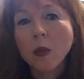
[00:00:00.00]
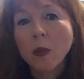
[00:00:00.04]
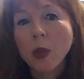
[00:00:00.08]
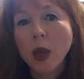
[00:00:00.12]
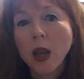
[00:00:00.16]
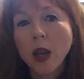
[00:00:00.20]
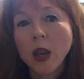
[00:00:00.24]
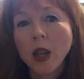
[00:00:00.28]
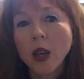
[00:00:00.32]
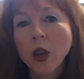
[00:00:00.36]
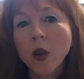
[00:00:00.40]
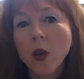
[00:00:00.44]

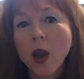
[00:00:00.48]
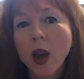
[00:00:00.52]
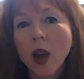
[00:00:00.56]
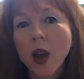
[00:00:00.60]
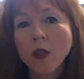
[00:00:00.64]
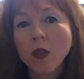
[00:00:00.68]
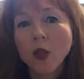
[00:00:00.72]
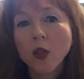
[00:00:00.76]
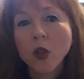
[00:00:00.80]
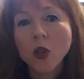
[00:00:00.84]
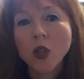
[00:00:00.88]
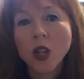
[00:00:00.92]
Peeling her out
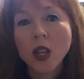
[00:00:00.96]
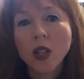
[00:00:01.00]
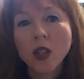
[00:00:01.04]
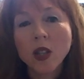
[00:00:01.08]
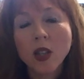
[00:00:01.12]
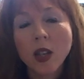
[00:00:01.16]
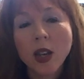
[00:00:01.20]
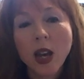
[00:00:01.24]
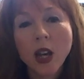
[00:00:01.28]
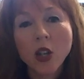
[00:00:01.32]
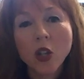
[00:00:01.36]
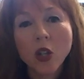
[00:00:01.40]
of her
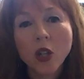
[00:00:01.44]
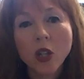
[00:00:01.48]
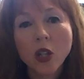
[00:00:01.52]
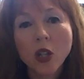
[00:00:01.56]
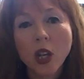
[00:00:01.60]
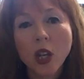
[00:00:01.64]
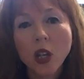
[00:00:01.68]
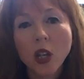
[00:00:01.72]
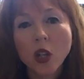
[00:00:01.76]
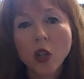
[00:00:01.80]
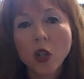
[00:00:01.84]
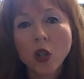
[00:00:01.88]
destination
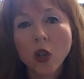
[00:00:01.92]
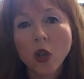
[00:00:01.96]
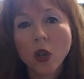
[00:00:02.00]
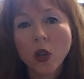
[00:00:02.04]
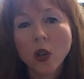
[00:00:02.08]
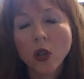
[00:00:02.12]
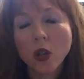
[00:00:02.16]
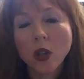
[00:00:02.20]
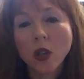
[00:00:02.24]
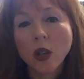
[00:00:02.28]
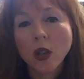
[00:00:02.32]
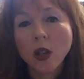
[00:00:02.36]

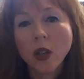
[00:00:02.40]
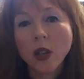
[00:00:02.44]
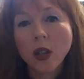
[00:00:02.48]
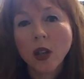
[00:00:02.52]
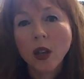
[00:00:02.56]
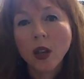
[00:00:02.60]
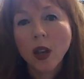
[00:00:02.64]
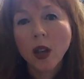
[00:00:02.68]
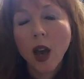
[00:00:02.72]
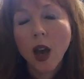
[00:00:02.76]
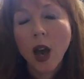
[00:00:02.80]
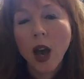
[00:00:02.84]
t-shirt
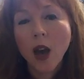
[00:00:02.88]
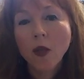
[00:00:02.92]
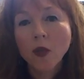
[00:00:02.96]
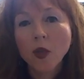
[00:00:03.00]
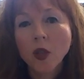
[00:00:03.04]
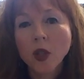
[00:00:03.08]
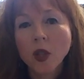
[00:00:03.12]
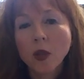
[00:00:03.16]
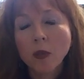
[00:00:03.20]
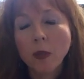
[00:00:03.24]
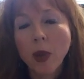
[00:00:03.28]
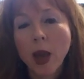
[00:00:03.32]
after
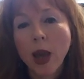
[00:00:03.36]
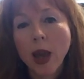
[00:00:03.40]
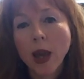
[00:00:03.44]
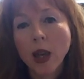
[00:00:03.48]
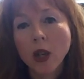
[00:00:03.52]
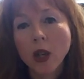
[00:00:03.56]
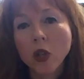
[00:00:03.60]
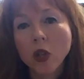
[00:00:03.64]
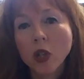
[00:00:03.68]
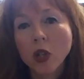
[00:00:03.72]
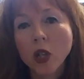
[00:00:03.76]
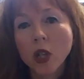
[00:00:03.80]
some
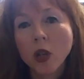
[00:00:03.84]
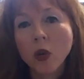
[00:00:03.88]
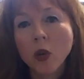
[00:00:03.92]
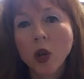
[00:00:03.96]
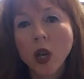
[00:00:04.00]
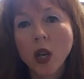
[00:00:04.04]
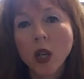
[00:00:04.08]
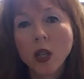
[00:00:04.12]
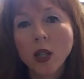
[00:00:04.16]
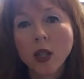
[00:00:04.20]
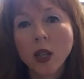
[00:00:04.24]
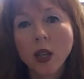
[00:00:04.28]
package deal
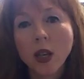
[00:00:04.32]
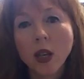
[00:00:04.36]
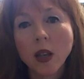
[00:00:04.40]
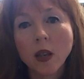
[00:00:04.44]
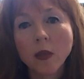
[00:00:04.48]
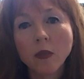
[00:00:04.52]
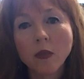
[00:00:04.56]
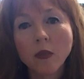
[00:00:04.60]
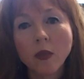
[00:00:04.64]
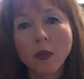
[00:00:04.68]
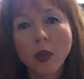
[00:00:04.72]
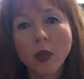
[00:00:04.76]
kissing,
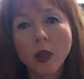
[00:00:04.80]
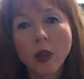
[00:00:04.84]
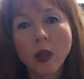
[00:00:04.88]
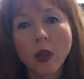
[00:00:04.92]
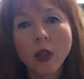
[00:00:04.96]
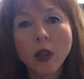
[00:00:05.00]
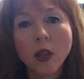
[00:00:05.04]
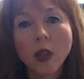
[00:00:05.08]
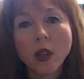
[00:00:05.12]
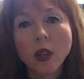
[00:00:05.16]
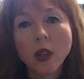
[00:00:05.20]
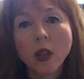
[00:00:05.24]

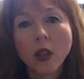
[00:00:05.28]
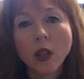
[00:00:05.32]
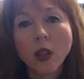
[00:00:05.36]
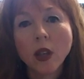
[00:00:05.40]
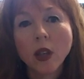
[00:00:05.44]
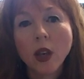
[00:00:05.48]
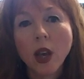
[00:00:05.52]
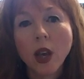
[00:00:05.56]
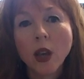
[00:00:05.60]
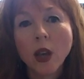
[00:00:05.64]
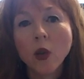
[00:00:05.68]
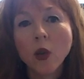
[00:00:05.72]

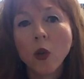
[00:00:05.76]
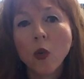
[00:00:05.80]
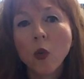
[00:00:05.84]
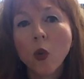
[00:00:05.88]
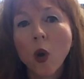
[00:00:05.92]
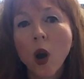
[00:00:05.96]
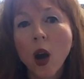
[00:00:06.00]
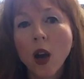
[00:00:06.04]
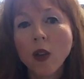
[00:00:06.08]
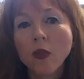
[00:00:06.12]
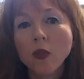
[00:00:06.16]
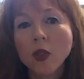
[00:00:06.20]
and your
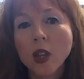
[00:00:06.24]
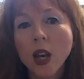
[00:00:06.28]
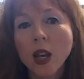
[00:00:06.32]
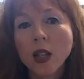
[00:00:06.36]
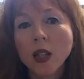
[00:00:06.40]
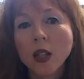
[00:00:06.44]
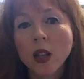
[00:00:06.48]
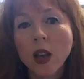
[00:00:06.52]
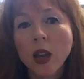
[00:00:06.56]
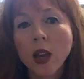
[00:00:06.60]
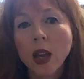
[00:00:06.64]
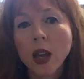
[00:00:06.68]
wife
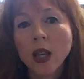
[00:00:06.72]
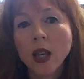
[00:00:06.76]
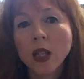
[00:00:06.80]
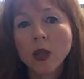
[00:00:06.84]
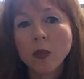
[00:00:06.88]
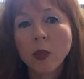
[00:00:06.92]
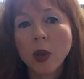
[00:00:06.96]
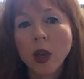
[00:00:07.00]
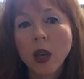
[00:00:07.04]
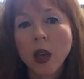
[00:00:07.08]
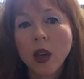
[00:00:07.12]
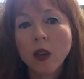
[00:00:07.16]
tastes like
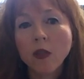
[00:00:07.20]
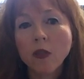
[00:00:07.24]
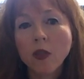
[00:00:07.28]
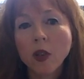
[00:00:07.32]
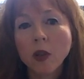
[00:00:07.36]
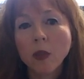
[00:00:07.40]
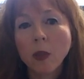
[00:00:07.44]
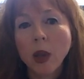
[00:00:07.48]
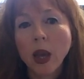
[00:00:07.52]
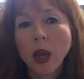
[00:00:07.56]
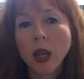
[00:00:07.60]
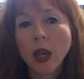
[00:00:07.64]
SPF
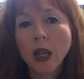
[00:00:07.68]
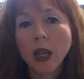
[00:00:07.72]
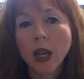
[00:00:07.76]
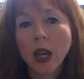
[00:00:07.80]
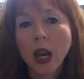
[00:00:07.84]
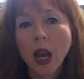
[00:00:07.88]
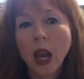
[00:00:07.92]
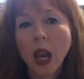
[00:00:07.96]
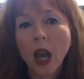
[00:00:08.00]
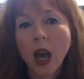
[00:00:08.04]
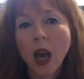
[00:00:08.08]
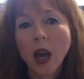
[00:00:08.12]
and pina
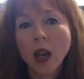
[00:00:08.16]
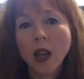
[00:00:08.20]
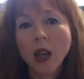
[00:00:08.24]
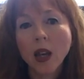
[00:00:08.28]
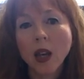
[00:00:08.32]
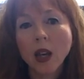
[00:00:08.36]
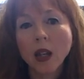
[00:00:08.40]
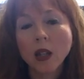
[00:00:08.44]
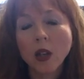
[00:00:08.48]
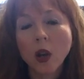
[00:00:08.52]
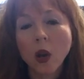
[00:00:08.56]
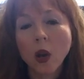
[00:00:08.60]

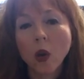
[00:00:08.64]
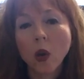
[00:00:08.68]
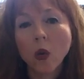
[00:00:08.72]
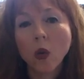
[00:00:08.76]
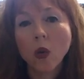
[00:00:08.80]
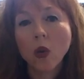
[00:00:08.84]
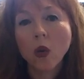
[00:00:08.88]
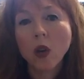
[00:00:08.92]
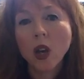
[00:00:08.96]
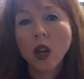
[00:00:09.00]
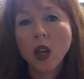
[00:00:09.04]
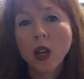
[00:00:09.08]
colada and
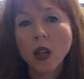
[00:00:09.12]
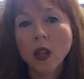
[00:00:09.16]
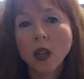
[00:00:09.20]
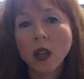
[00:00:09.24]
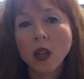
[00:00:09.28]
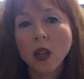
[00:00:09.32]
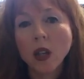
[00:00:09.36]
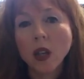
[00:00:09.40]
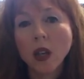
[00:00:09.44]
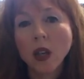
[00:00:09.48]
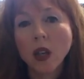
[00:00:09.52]
chlorine,